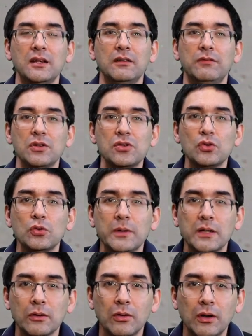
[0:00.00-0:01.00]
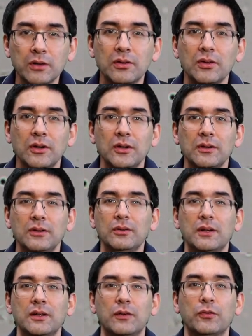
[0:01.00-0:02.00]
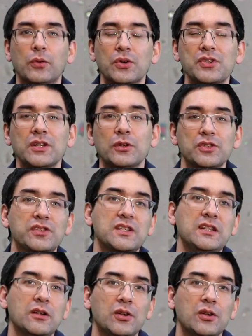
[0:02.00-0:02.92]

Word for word: if you zoom in a lot, you can of course then also see,